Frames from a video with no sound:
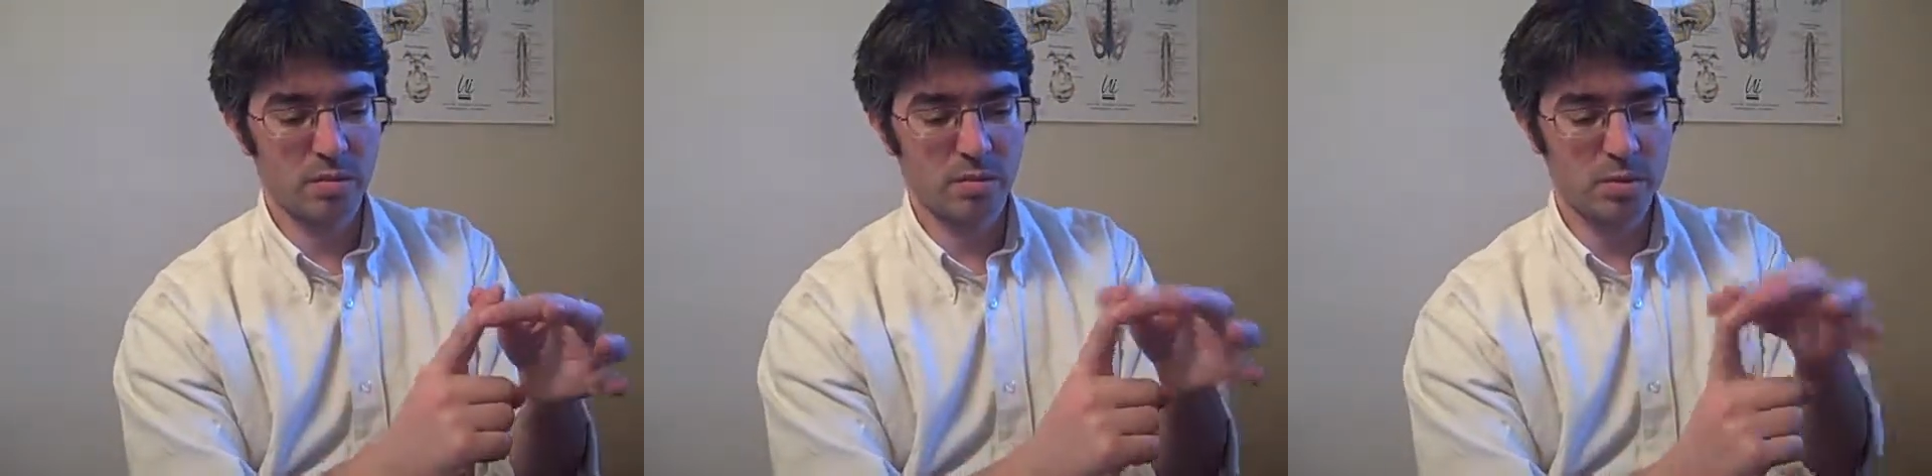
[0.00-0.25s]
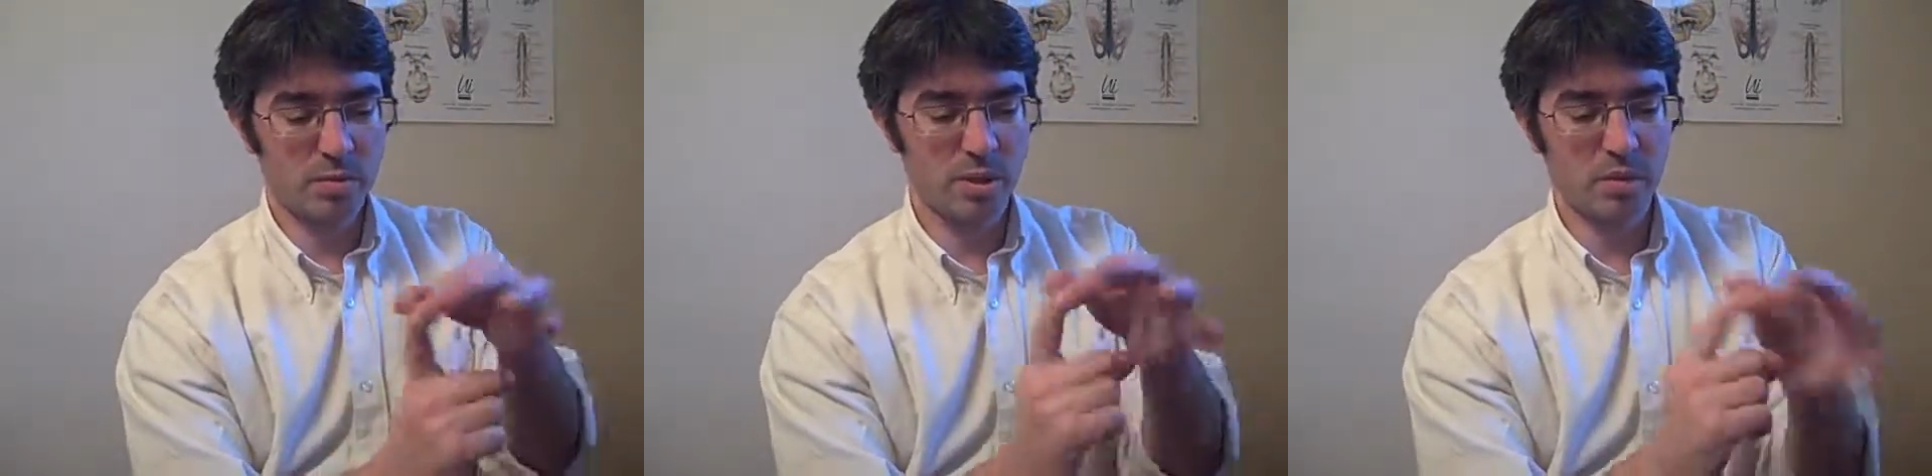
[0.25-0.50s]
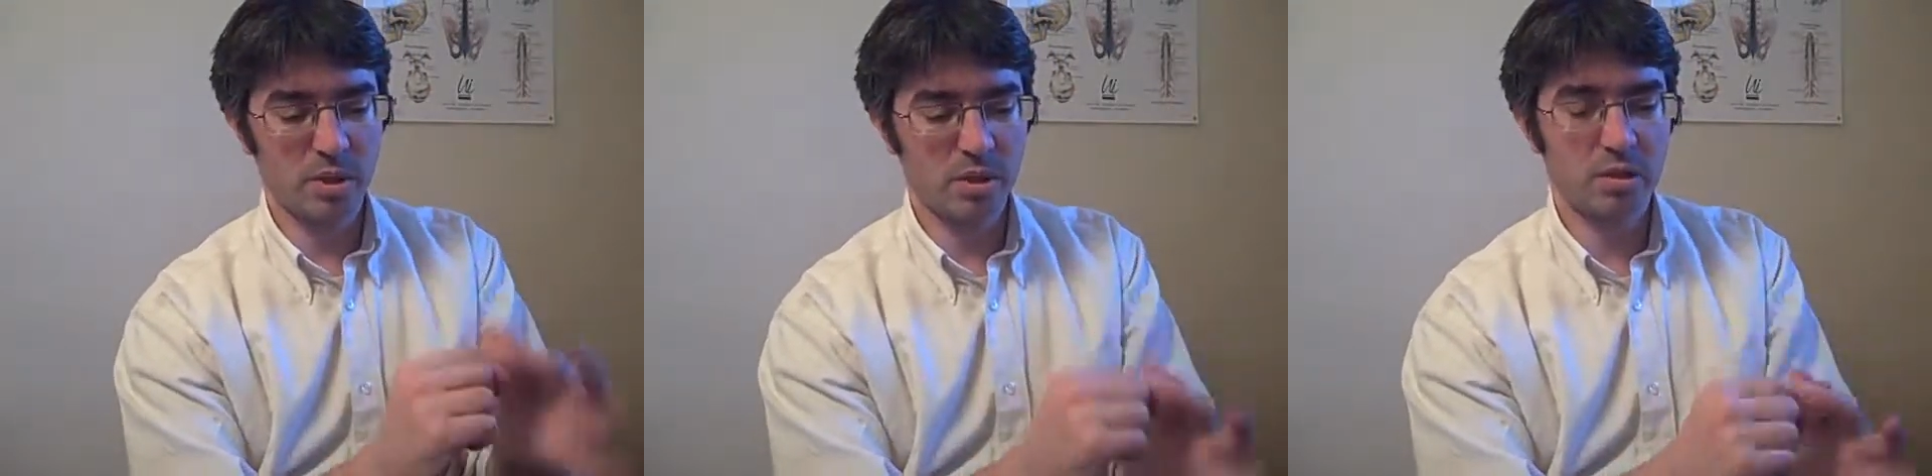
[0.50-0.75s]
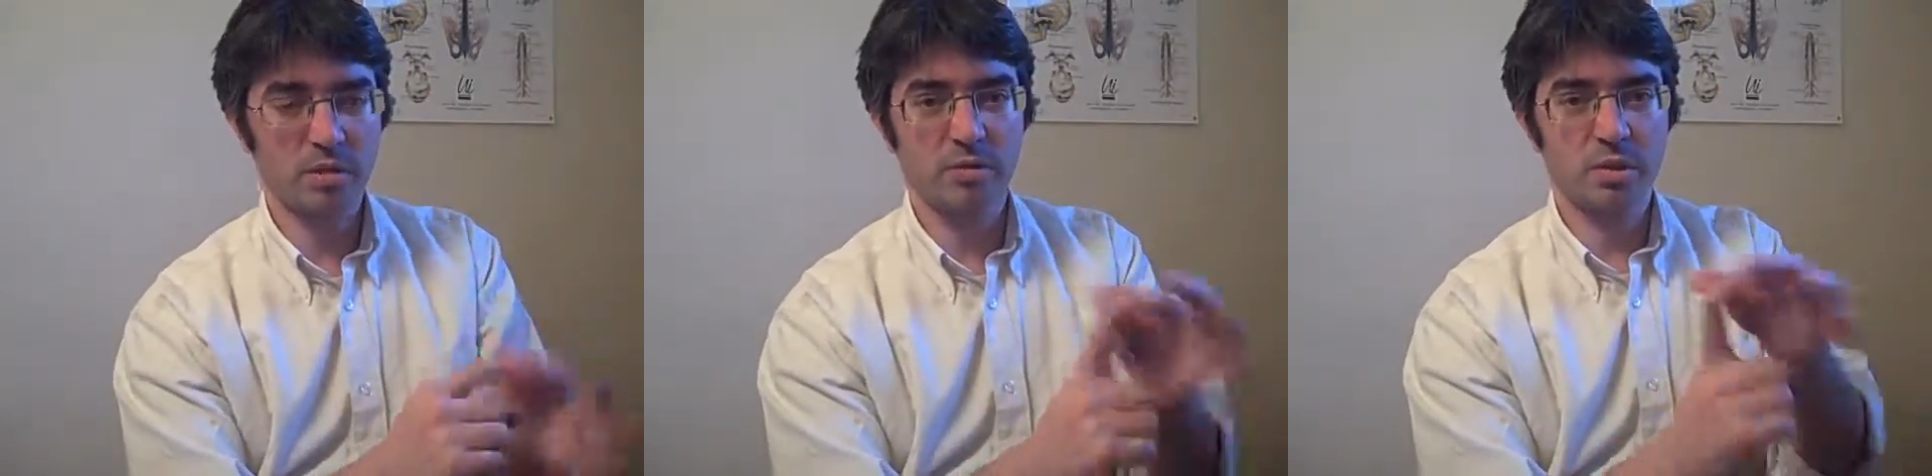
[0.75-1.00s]
It's much
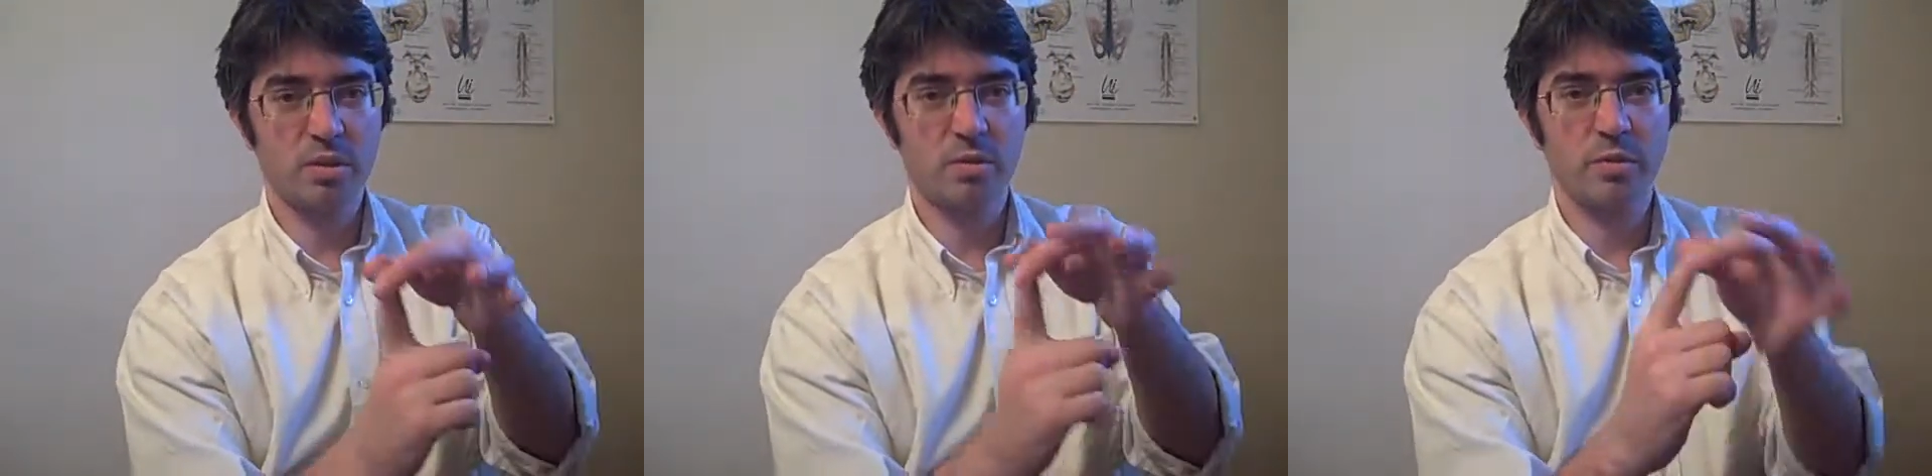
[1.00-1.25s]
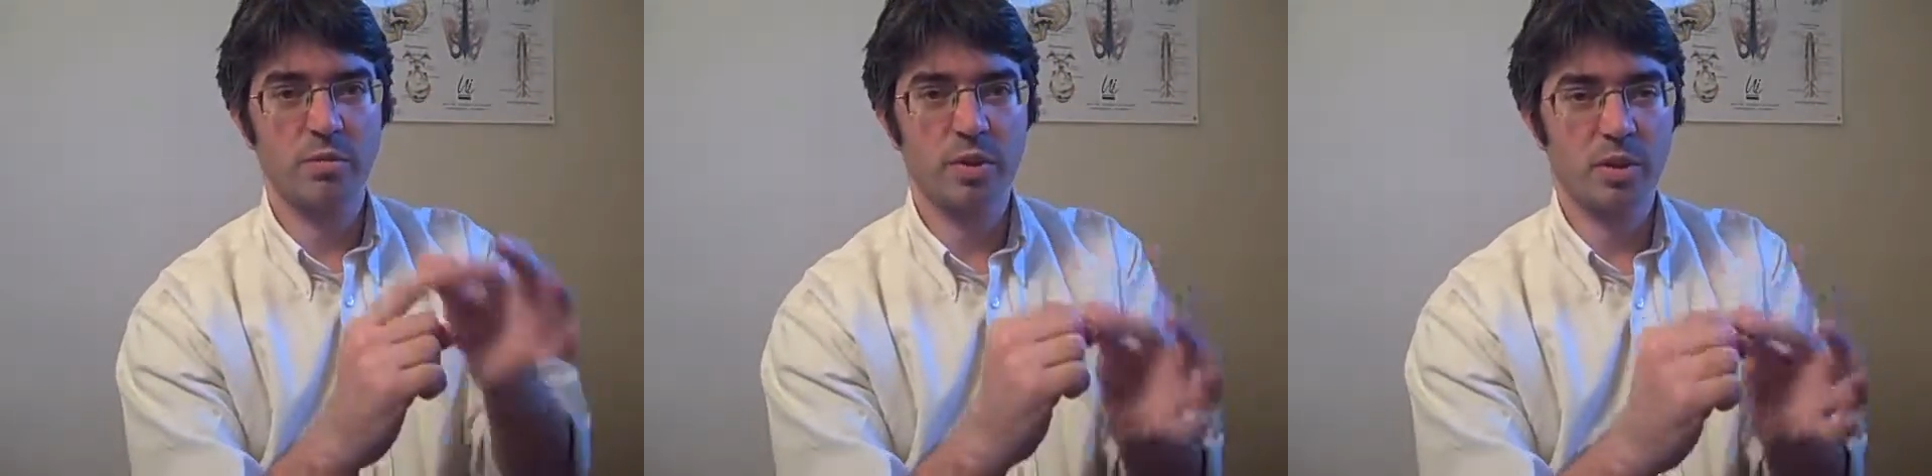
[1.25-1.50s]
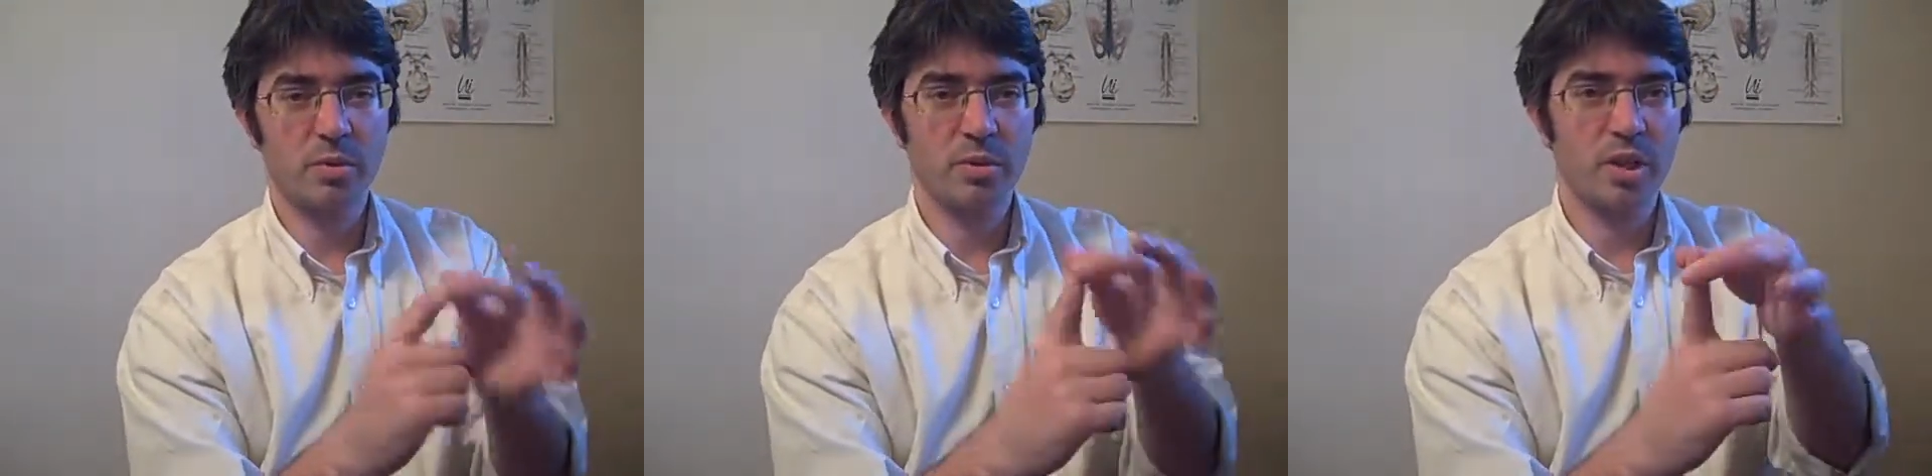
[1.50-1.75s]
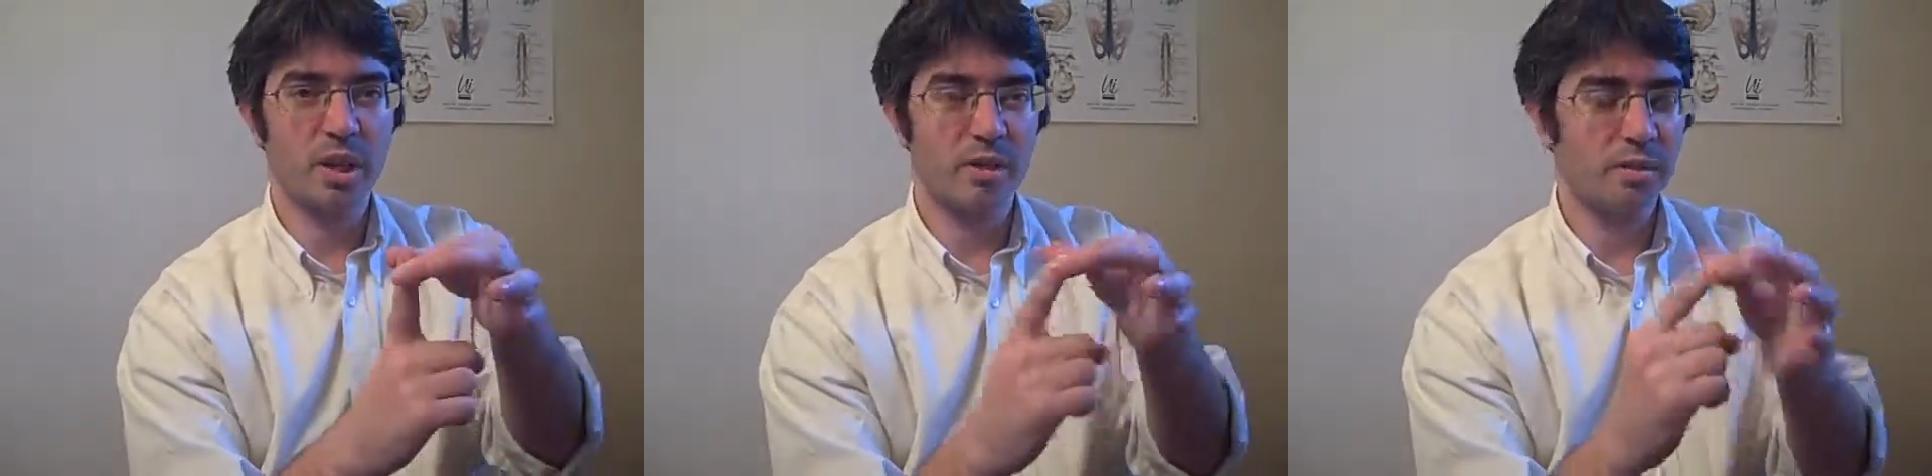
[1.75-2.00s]
easier for it to move up and
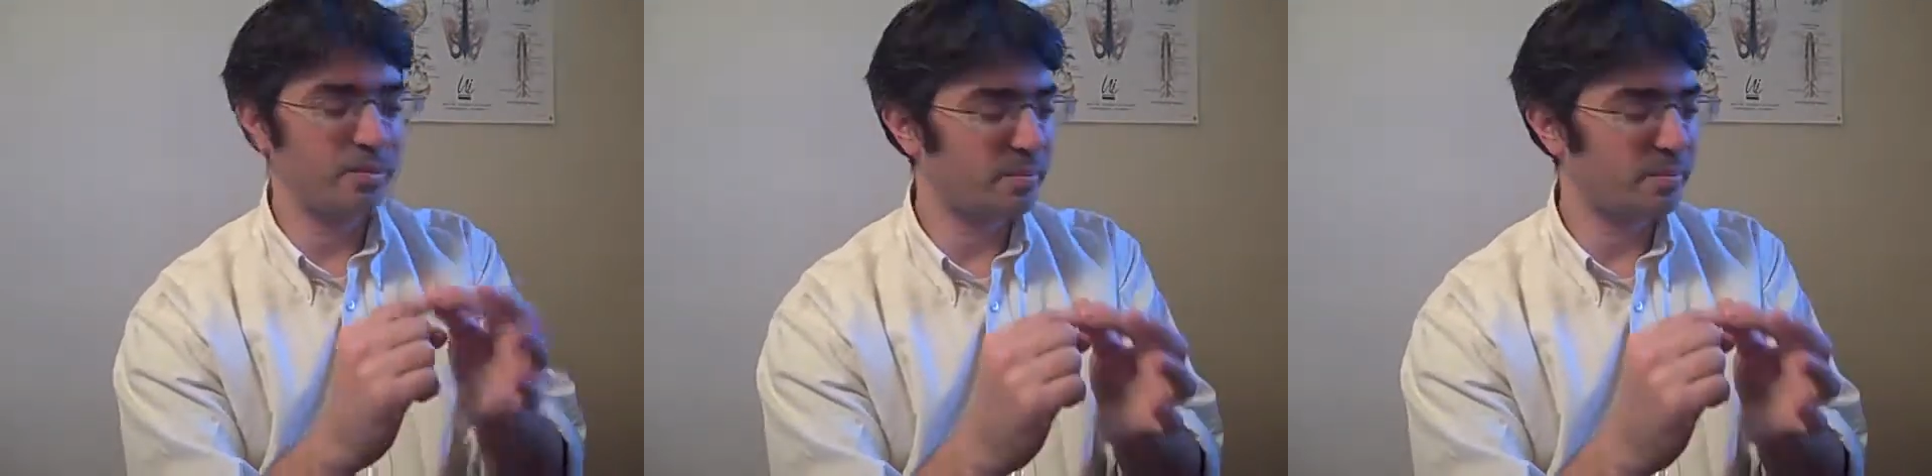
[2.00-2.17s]
down.